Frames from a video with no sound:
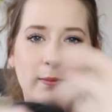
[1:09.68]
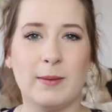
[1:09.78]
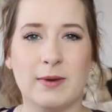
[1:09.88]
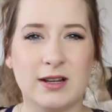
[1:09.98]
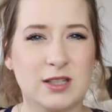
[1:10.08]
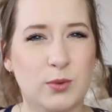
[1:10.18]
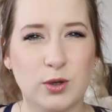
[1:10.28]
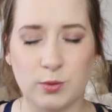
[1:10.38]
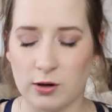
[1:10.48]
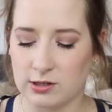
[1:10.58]
with maybe like a
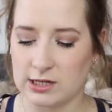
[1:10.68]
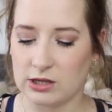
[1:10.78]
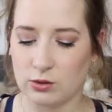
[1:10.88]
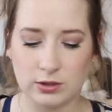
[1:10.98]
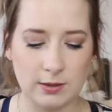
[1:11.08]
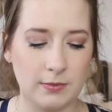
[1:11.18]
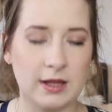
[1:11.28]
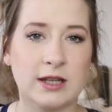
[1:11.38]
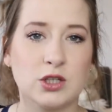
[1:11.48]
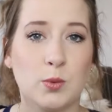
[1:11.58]
sports bra underneath it or
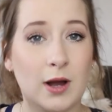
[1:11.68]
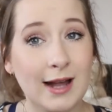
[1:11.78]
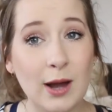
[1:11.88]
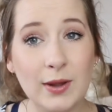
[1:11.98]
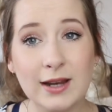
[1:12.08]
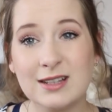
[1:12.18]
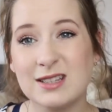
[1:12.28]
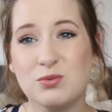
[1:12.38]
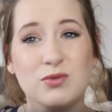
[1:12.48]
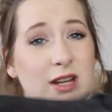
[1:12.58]
something to work out in because
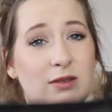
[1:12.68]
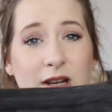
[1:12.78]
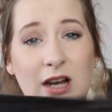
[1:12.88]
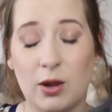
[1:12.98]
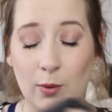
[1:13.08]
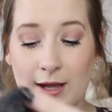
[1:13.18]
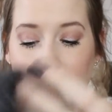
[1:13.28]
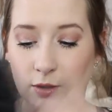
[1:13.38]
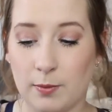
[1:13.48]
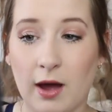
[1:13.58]
it's really, really
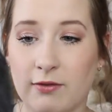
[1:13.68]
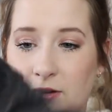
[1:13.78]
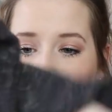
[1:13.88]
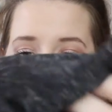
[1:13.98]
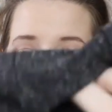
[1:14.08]
lightweight, so perfect for